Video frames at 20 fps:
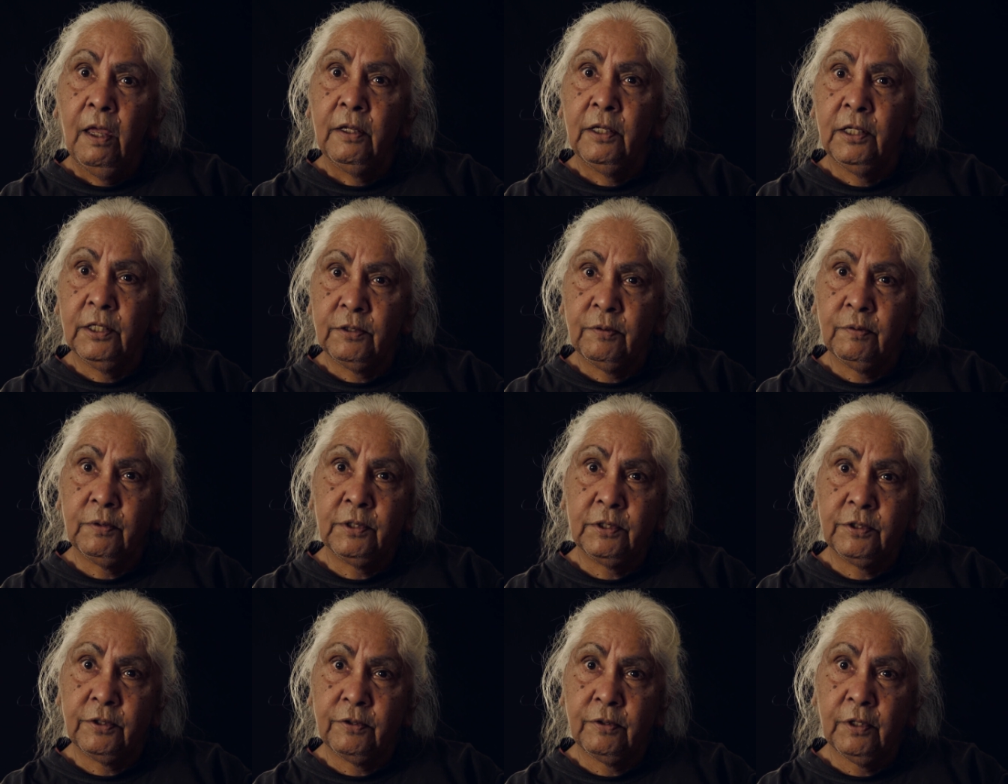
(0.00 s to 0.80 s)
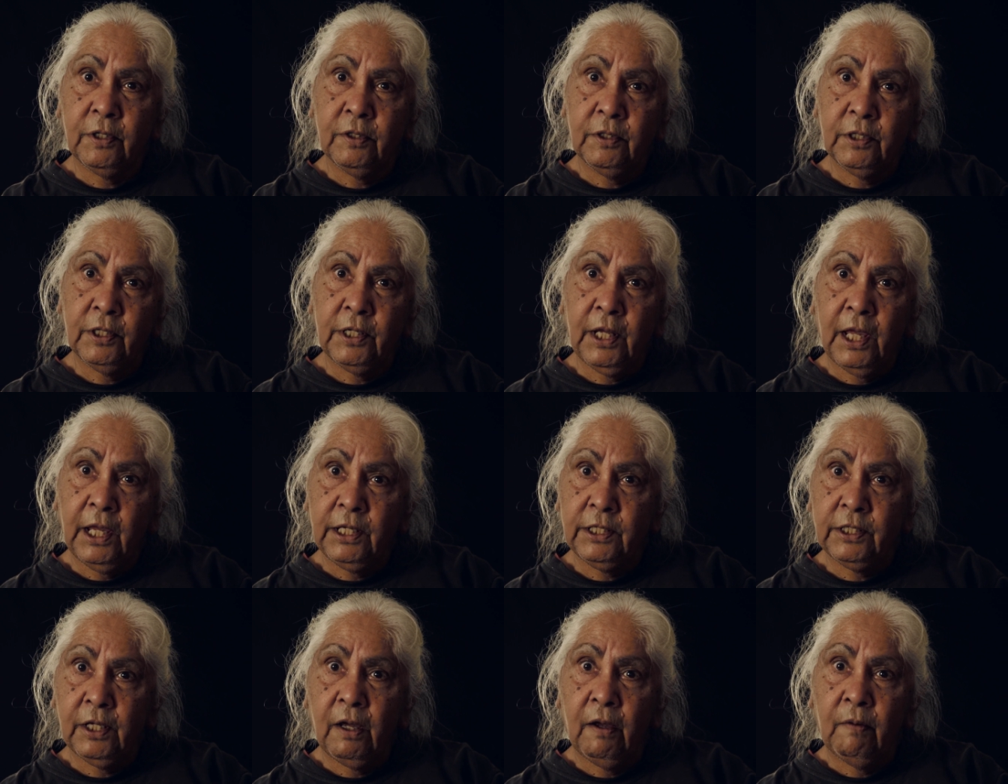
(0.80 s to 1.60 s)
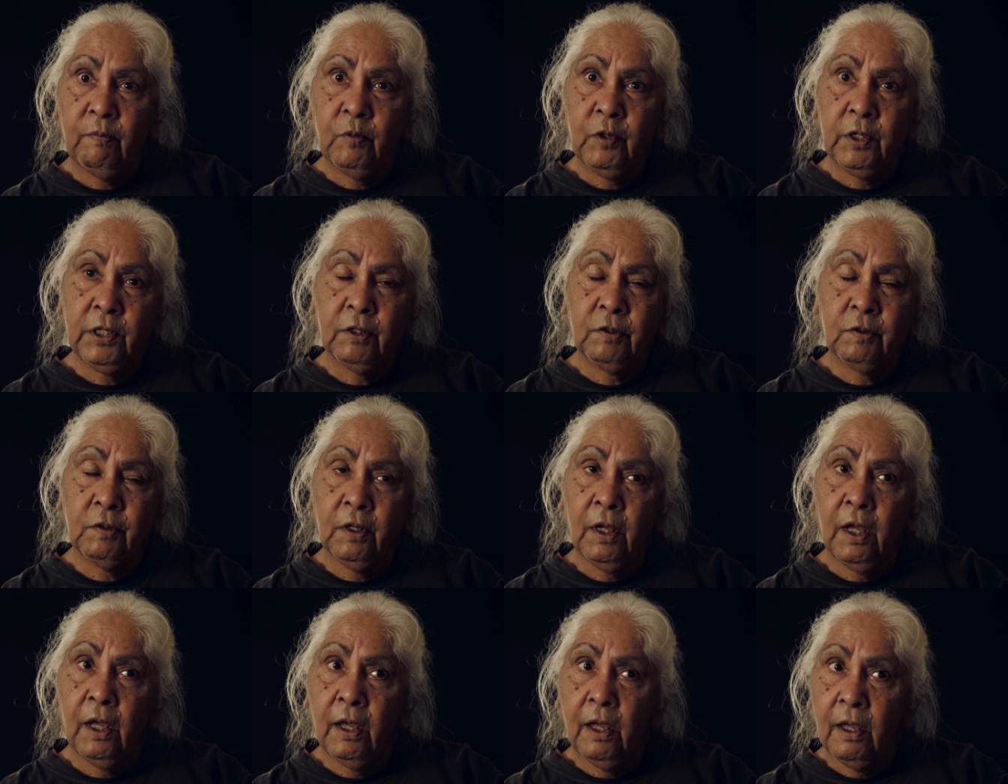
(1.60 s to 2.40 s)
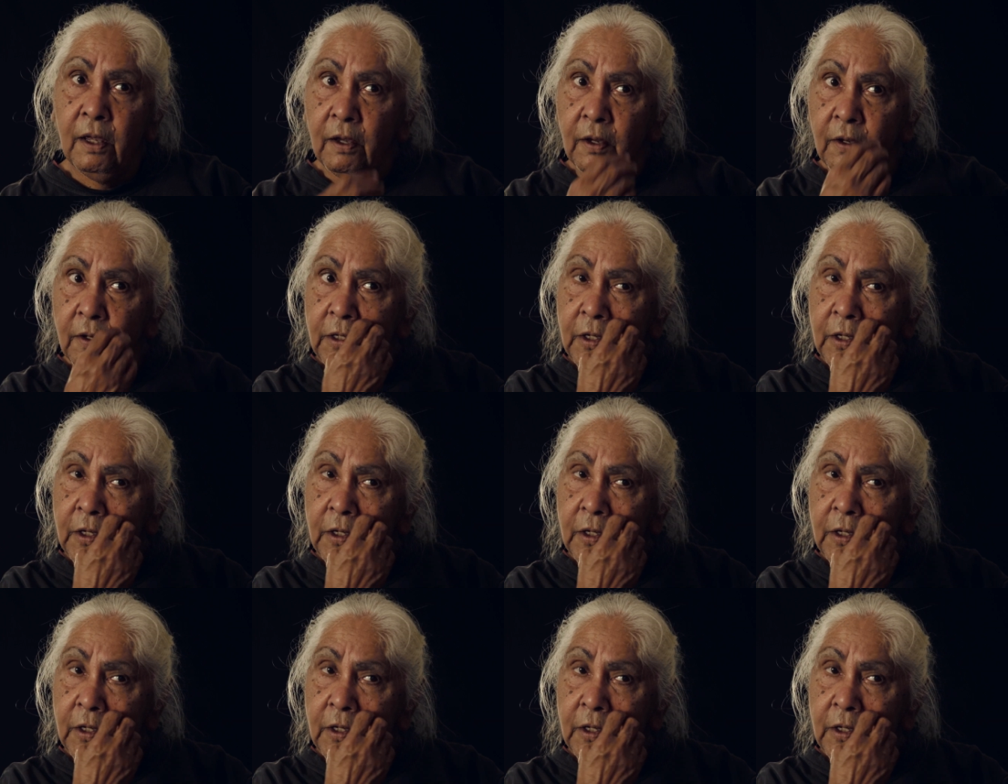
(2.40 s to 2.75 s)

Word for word: This was through the daytime where you, uh,